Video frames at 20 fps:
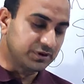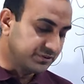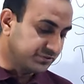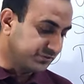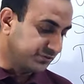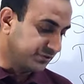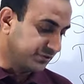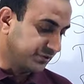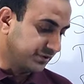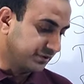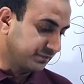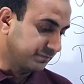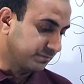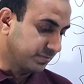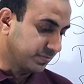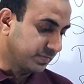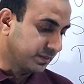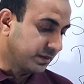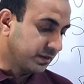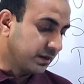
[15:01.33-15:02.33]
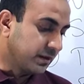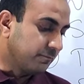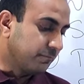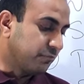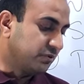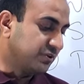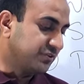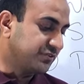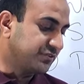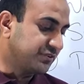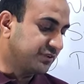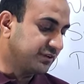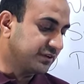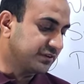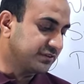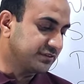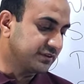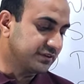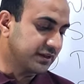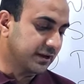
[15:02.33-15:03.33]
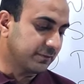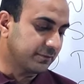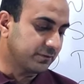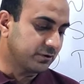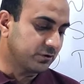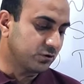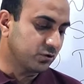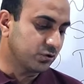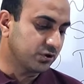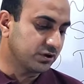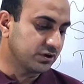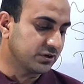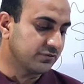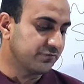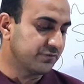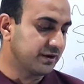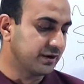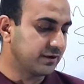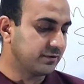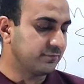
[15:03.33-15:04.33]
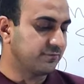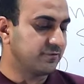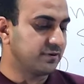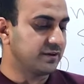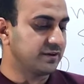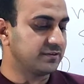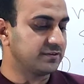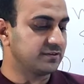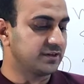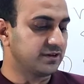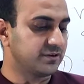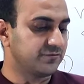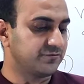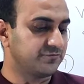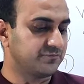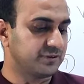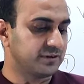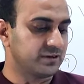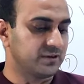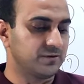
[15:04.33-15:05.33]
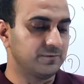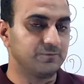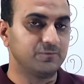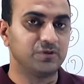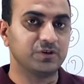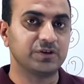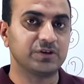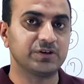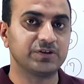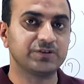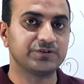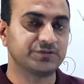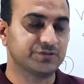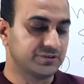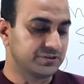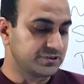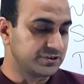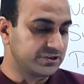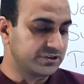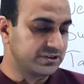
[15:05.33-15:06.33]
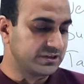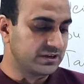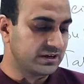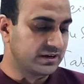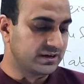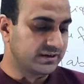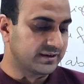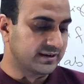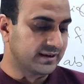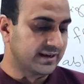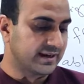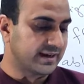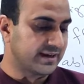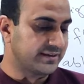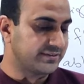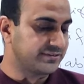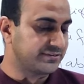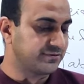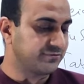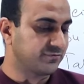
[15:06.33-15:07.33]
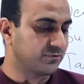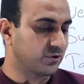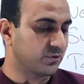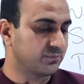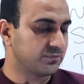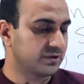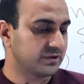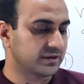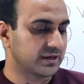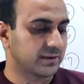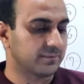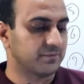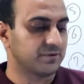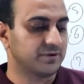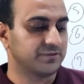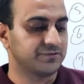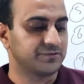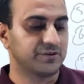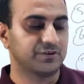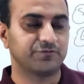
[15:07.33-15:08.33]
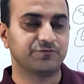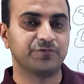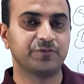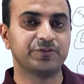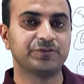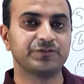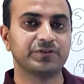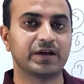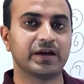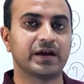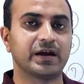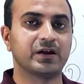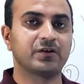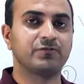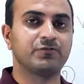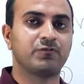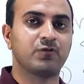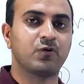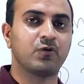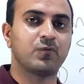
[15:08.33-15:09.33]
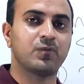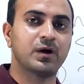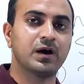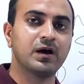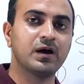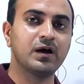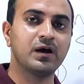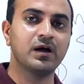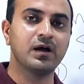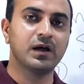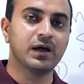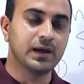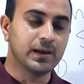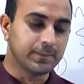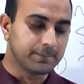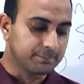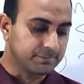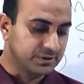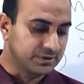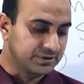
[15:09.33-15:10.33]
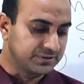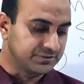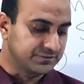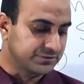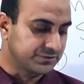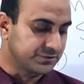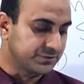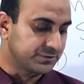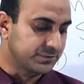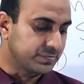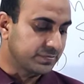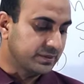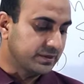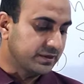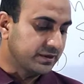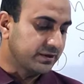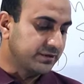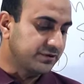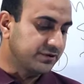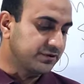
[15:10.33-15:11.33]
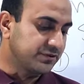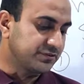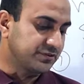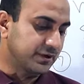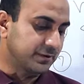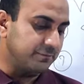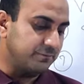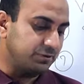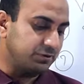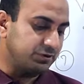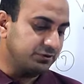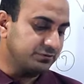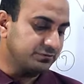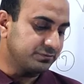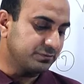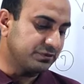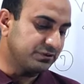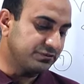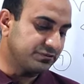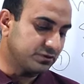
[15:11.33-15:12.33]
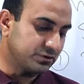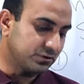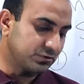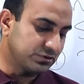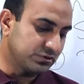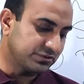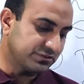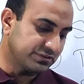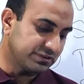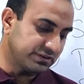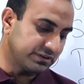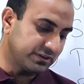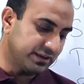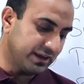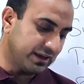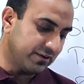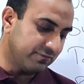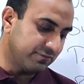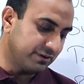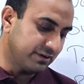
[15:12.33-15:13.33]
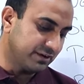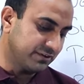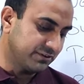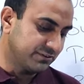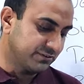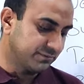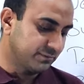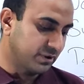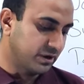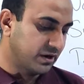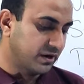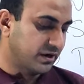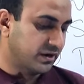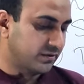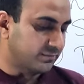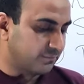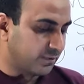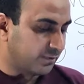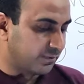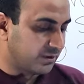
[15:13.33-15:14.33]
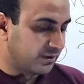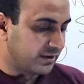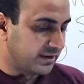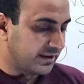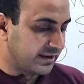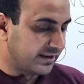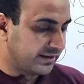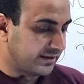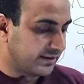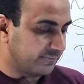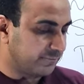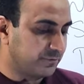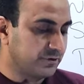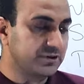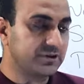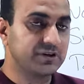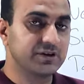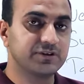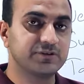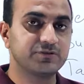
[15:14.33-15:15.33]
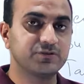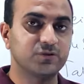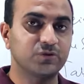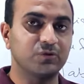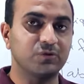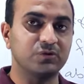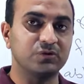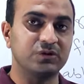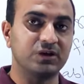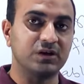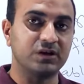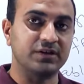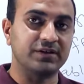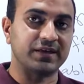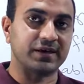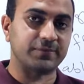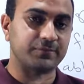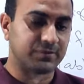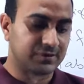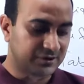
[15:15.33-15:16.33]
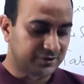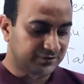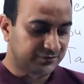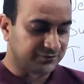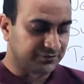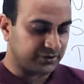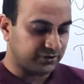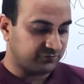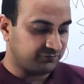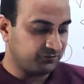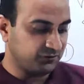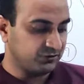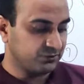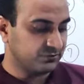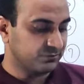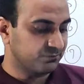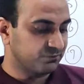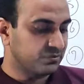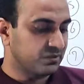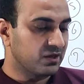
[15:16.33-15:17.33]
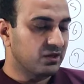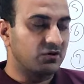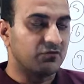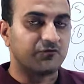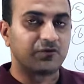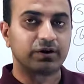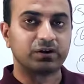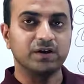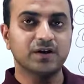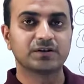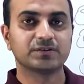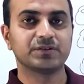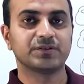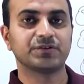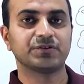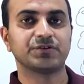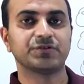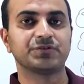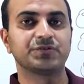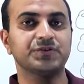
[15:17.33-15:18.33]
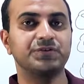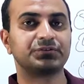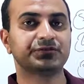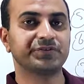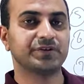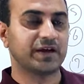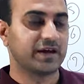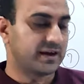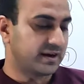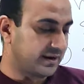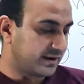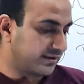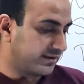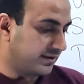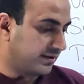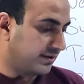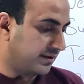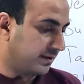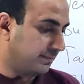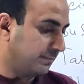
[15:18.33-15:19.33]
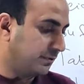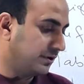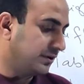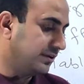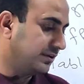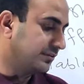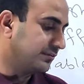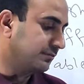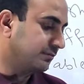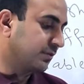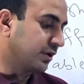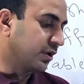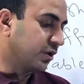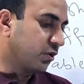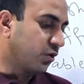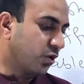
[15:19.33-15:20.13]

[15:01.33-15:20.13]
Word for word: blistering Blistering is the tablet coating defect where the film is detached from the tablet surface and form a blister. It resembles blister on the skin having a small bubble-like appearance on the tablet surface. What are the reasons and remedies?